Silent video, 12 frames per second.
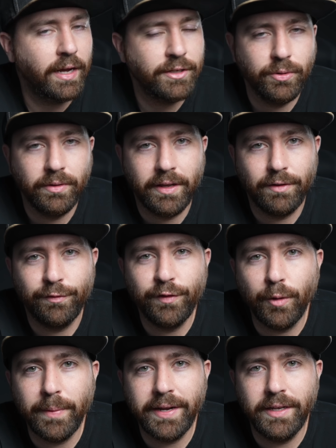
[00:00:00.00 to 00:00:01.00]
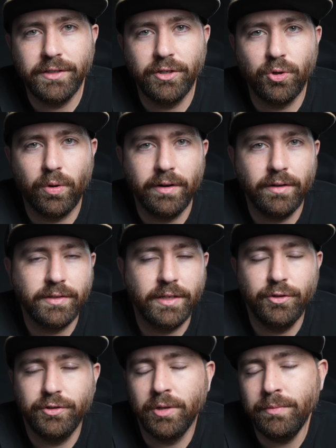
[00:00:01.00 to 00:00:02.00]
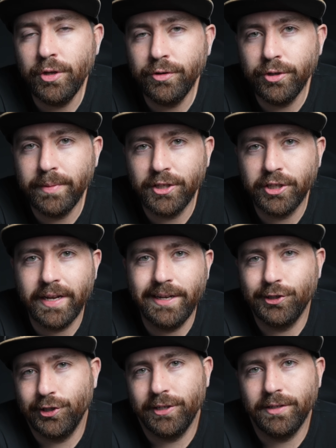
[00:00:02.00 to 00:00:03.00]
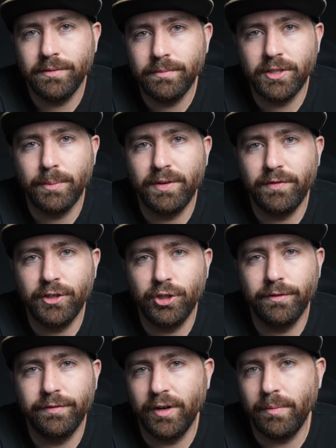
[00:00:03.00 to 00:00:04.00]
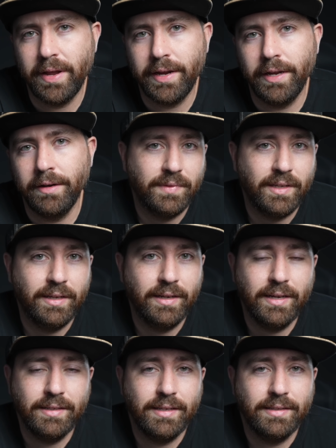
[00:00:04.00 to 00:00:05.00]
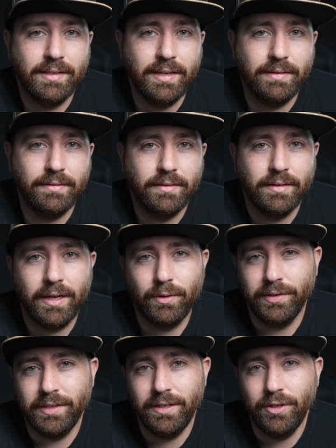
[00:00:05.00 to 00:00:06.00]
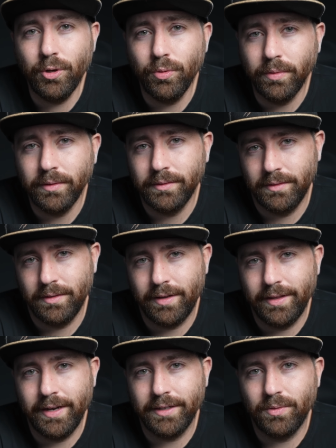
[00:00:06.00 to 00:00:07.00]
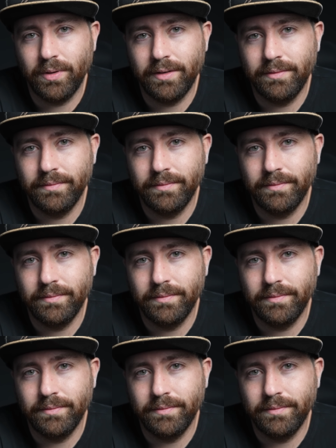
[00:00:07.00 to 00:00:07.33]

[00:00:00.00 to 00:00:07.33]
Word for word: I do a lot of filmmaking tutorials, I do some YouTube education, and some adventure filmmaking. And guys, that's it. I will see you on the next one.